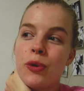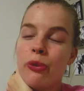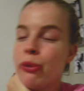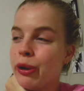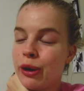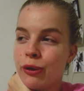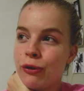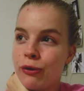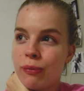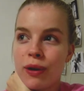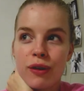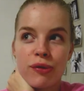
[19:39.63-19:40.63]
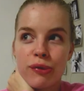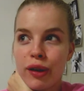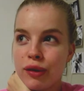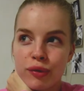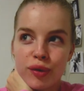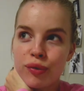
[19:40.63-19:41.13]
one of my
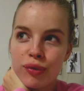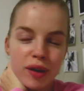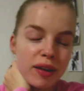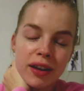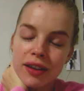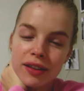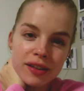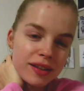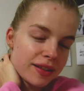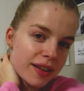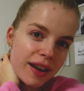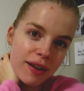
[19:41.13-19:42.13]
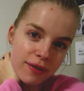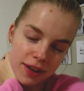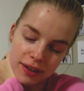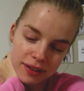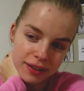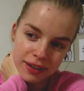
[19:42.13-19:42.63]
favourite feelings ever.